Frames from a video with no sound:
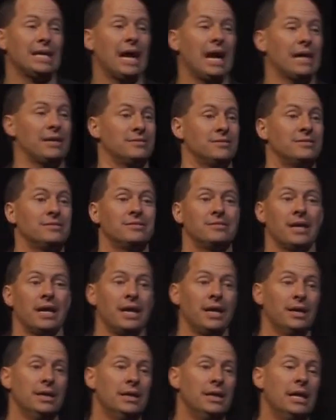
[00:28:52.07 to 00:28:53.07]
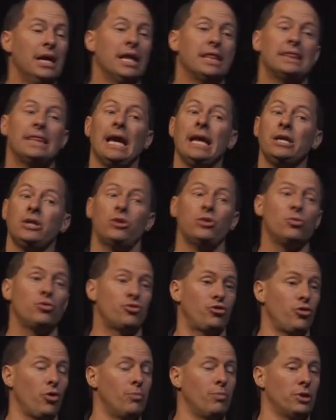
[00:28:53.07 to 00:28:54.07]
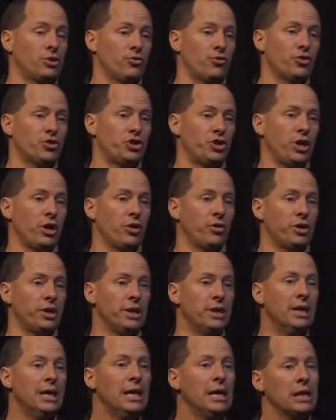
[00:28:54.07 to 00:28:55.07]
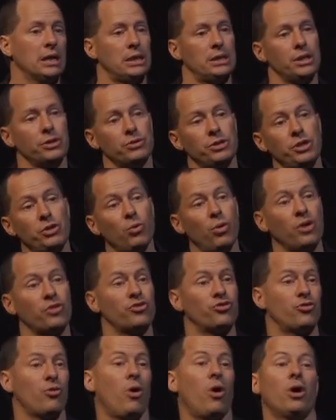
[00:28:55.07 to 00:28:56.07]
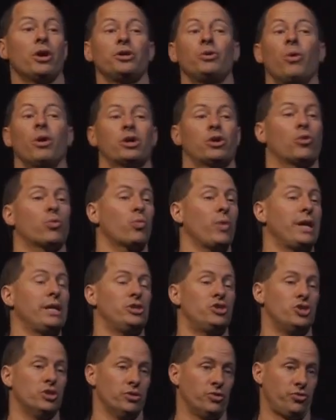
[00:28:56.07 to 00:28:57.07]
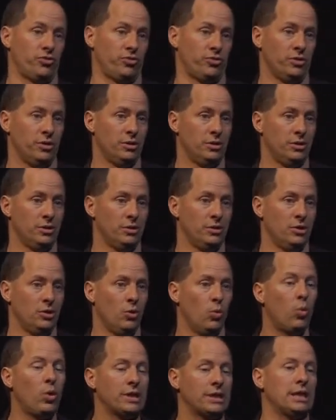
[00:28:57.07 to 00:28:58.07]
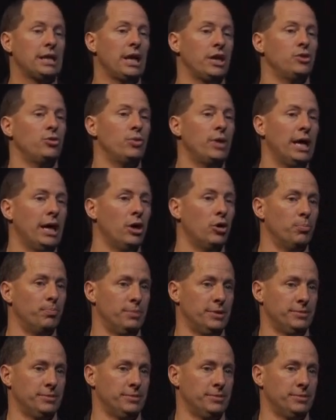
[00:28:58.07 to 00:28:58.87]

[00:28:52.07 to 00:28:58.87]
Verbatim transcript: eyes and say, thank you so much for sharing. Clearly, you are strong. You are courageous. What can I do to help?